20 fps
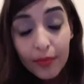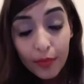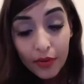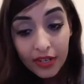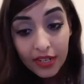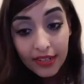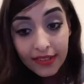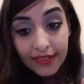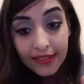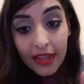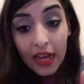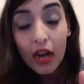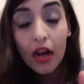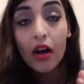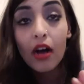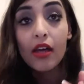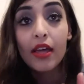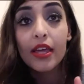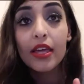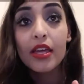products that
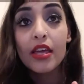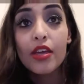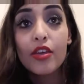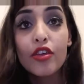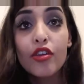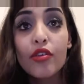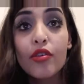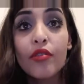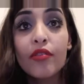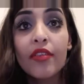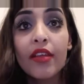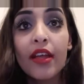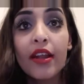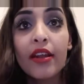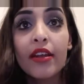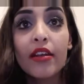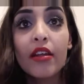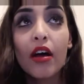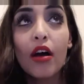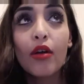I use
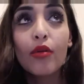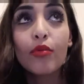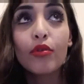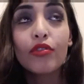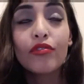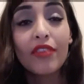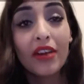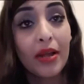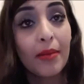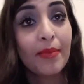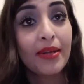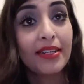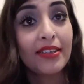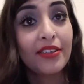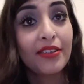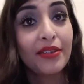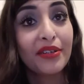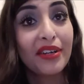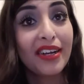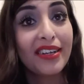and I would recommend
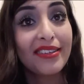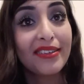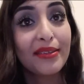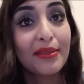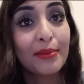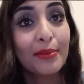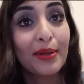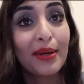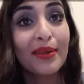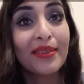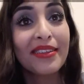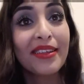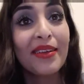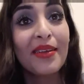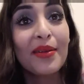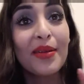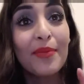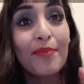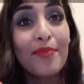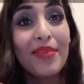to you guys as well. So
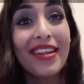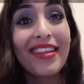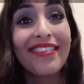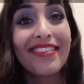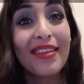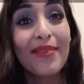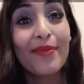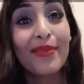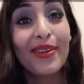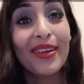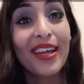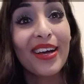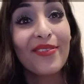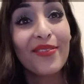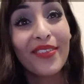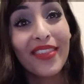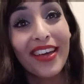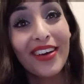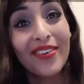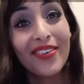please keep a
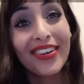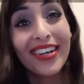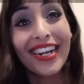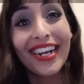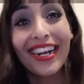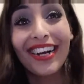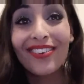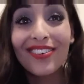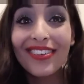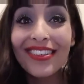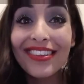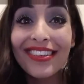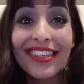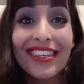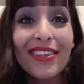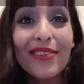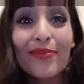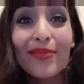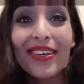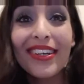lookout for that one, and I will see
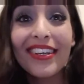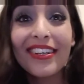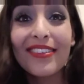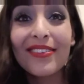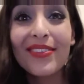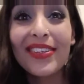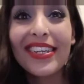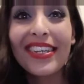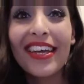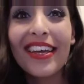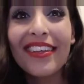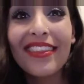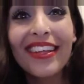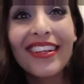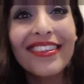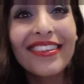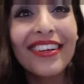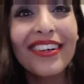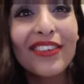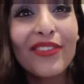you in my next video.
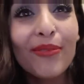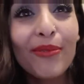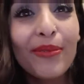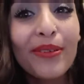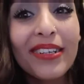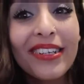Thanks guys for